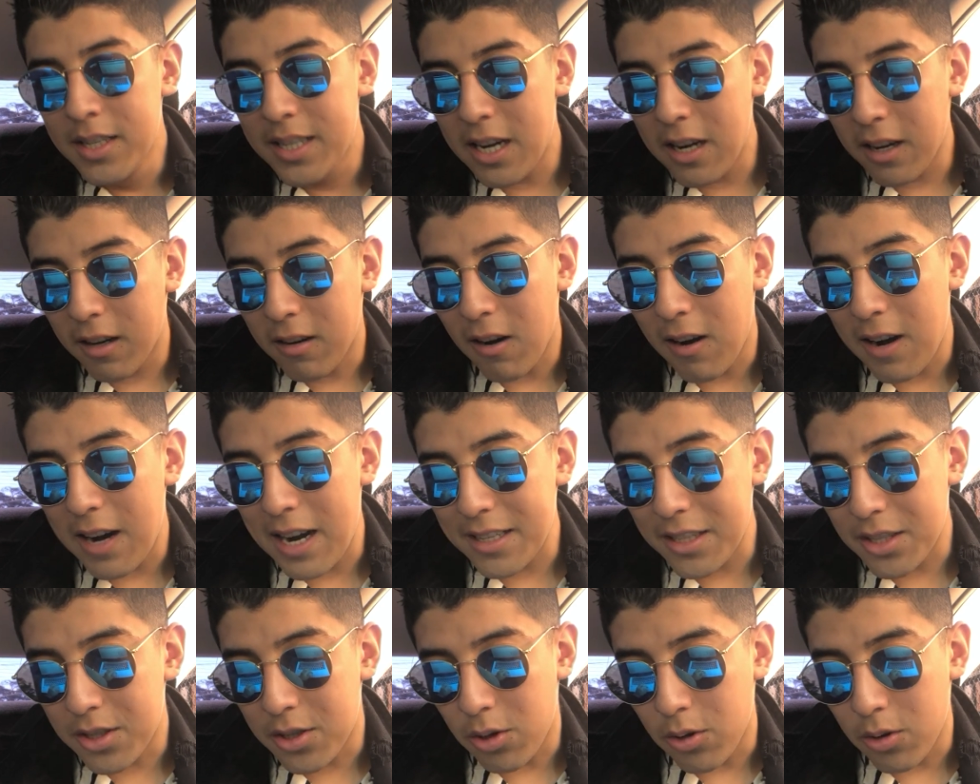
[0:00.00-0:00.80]

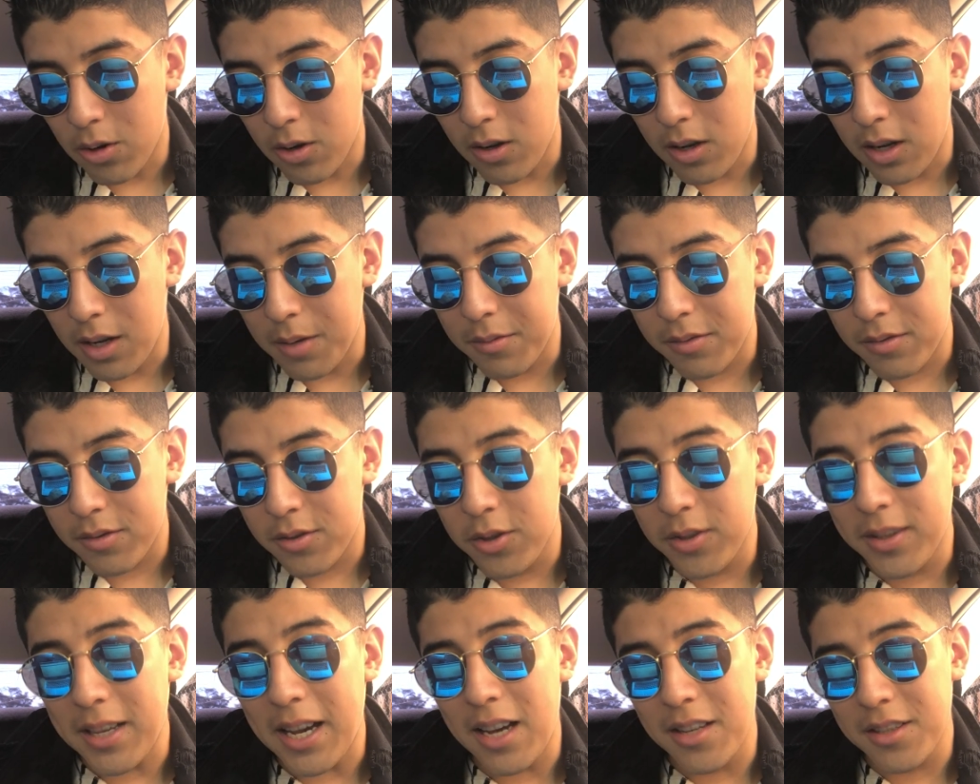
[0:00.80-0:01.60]
has a total of
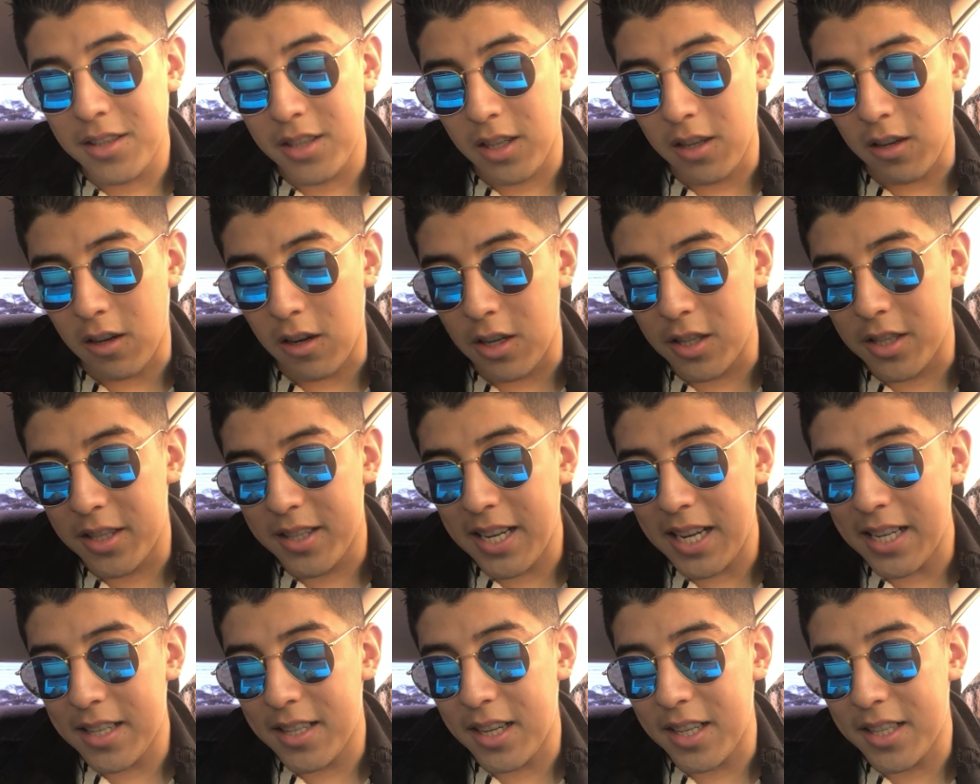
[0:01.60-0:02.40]
2,000 yards,
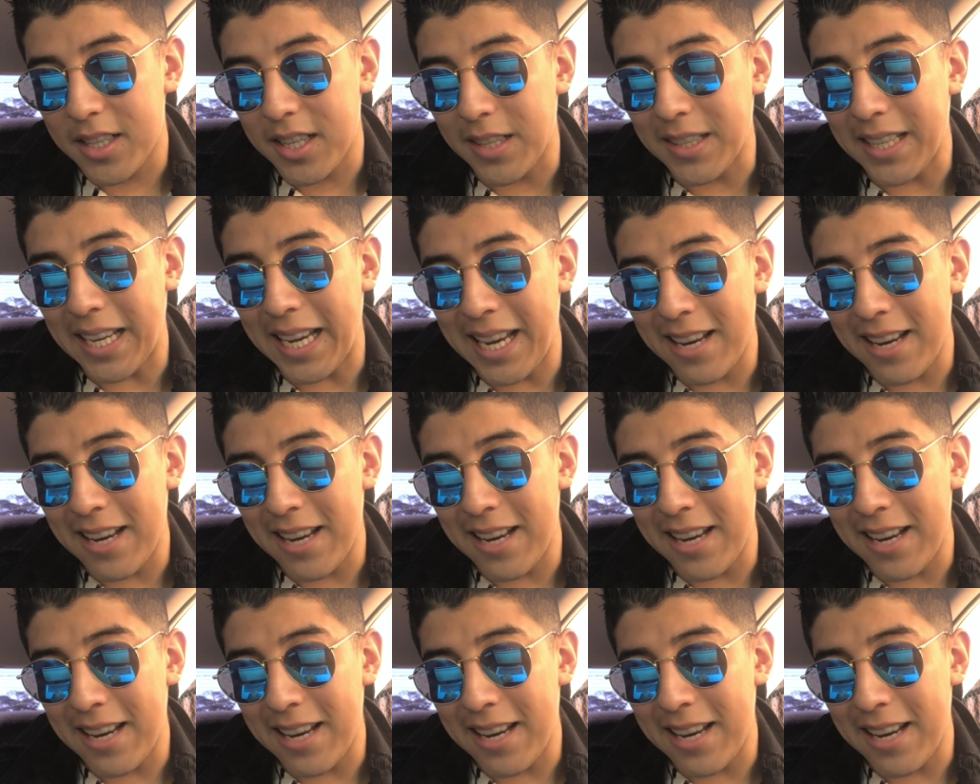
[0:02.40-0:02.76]
10 touchdowns,